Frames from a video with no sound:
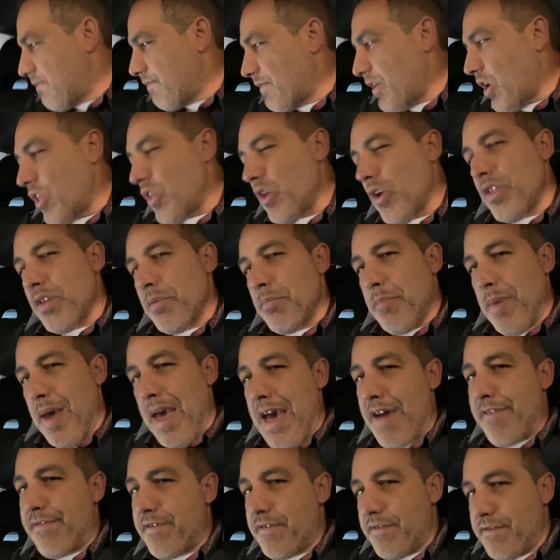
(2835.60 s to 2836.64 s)
Although the
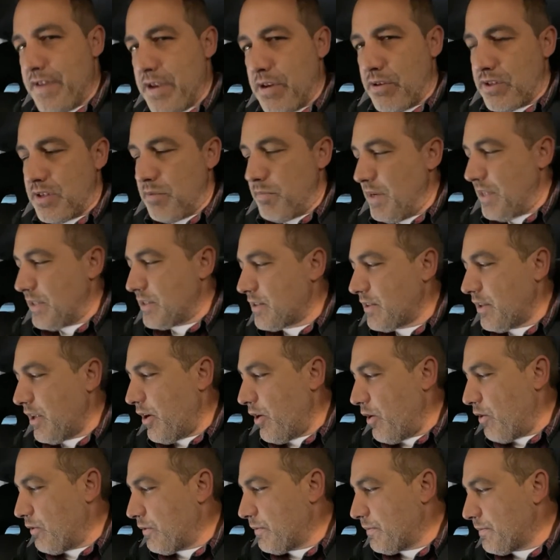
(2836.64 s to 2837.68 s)
map feels a bit slow.